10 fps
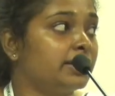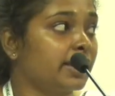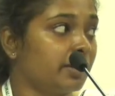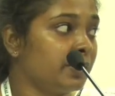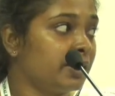
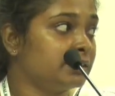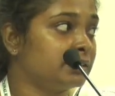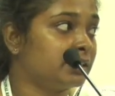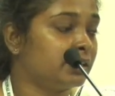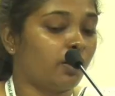
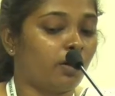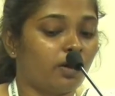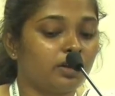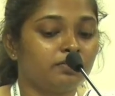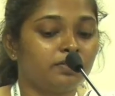capacity
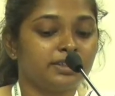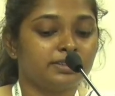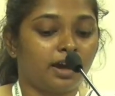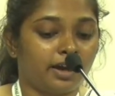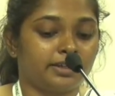always
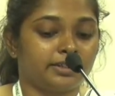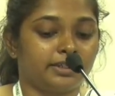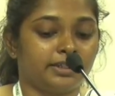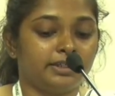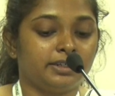higher
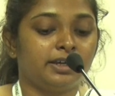in